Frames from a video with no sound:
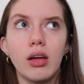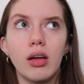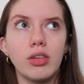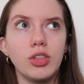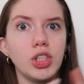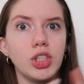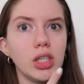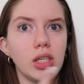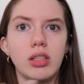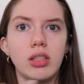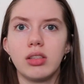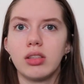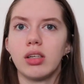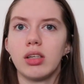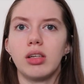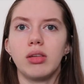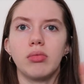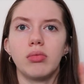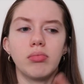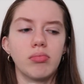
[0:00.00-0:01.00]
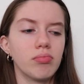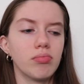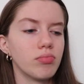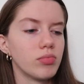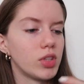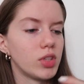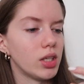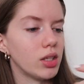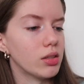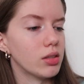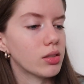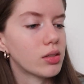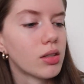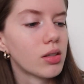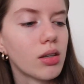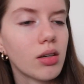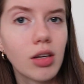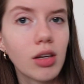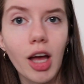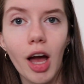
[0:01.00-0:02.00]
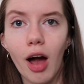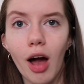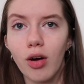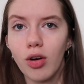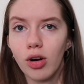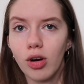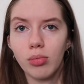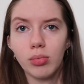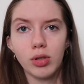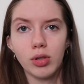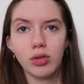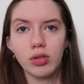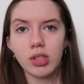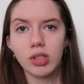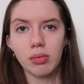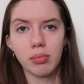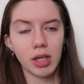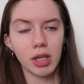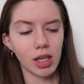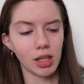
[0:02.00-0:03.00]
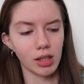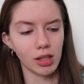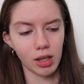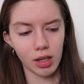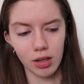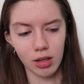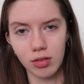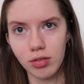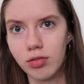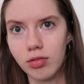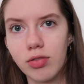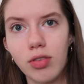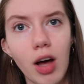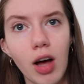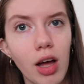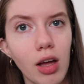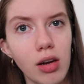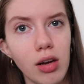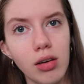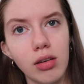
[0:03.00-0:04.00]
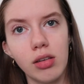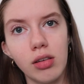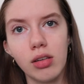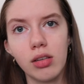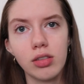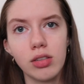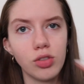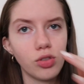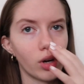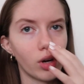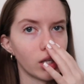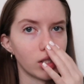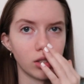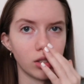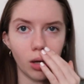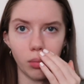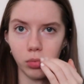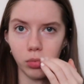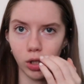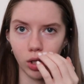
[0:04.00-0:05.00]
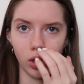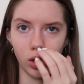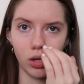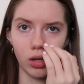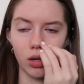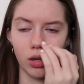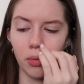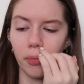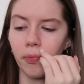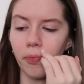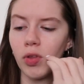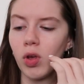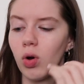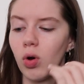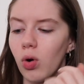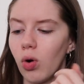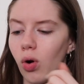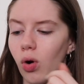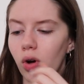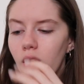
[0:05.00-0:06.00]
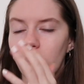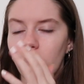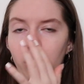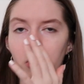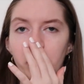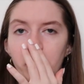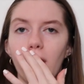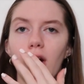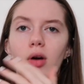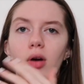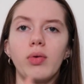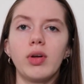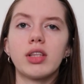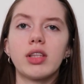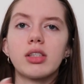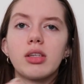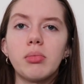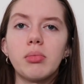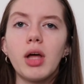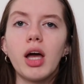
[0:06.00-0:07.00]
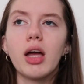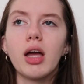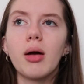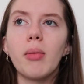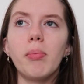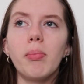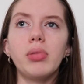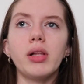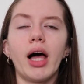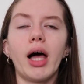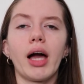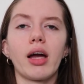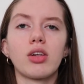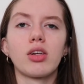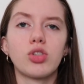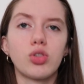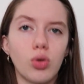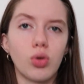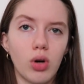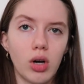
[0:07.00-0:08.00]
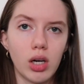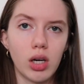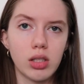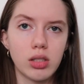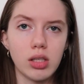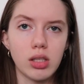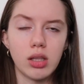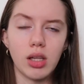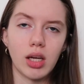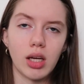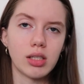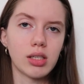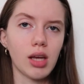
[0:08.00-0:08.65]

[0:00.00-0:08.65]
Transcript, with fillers: jeans and these cowgirl boots and make it like a fun dressed up look or you can pair it with some like black shorts and like